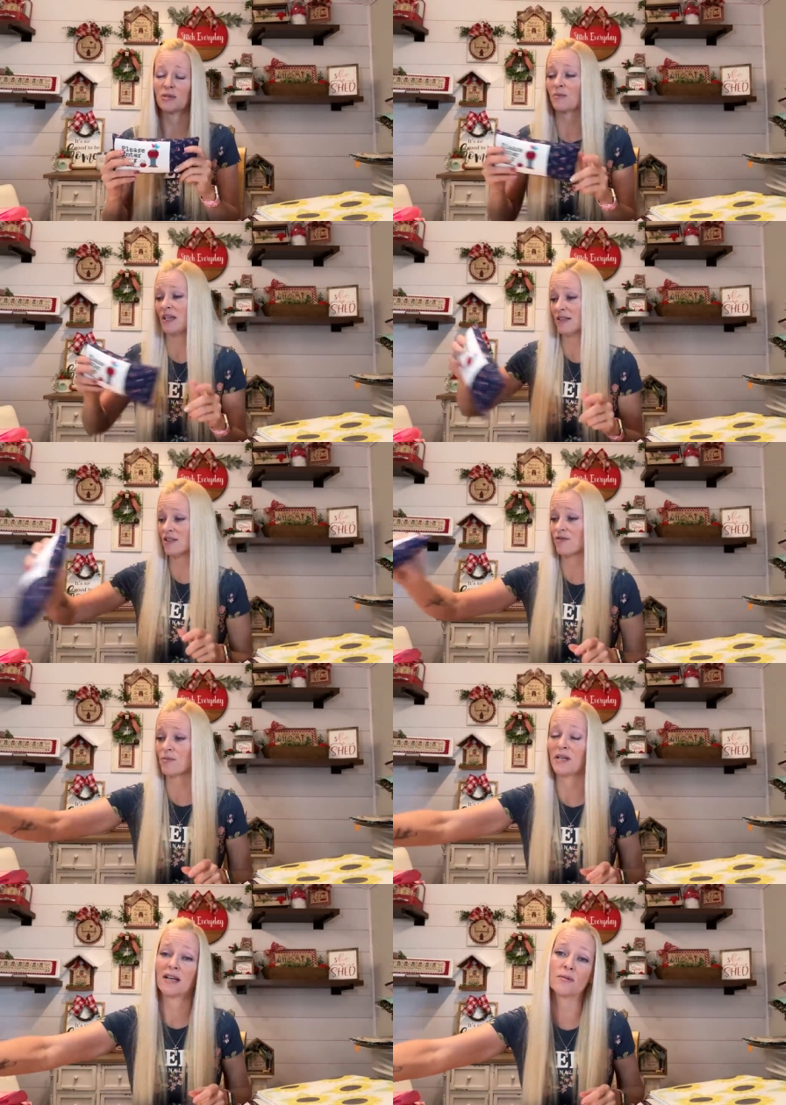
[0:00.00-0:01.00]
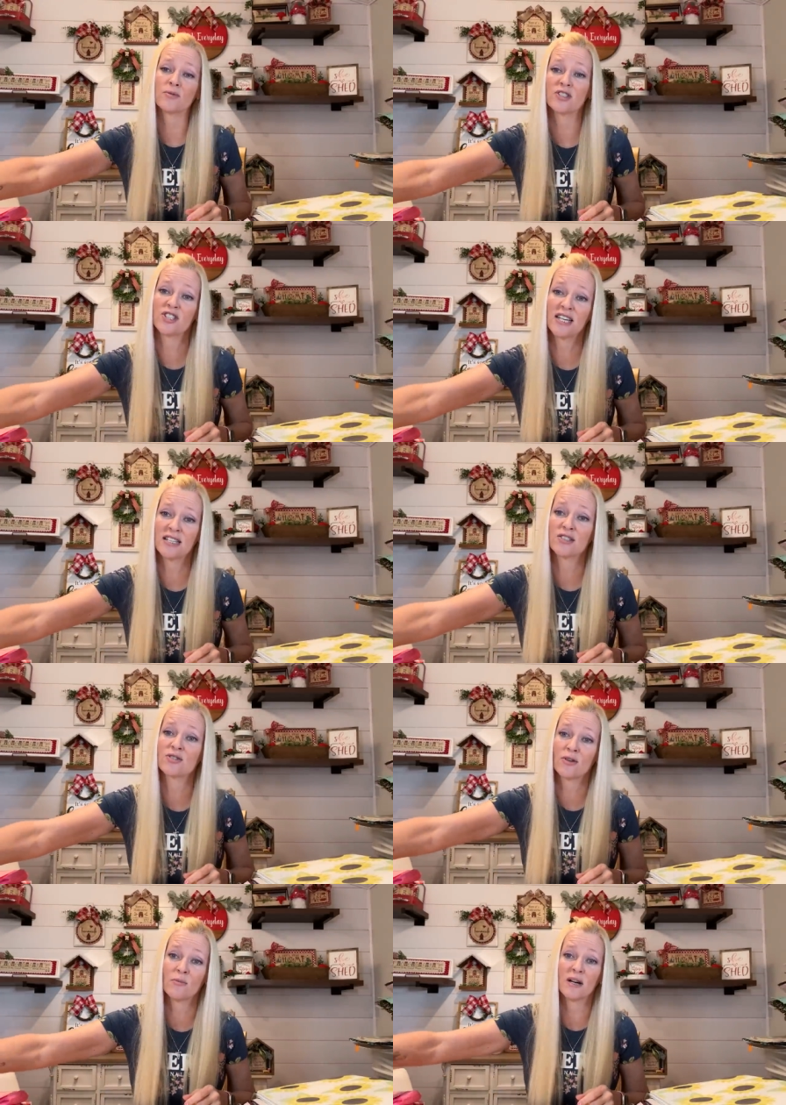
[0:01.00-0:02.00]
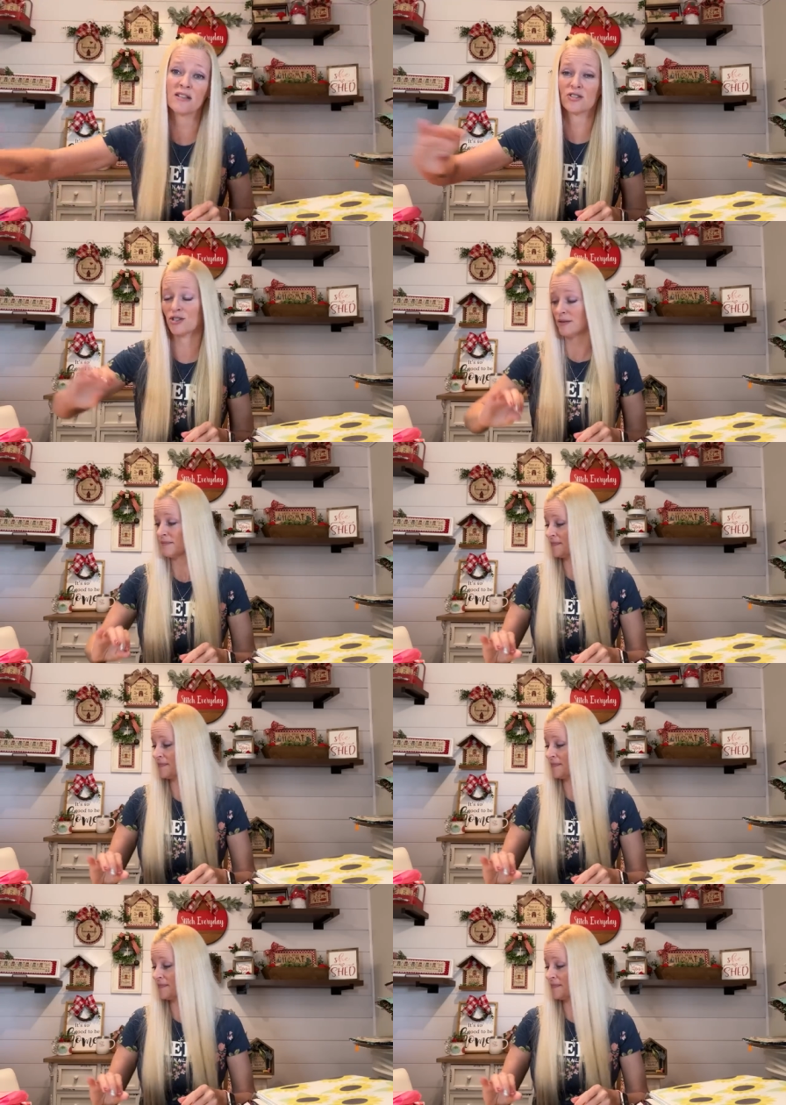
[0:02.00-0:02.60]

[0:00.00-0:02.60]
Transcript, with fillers: to make this for me. I appreciate it so much.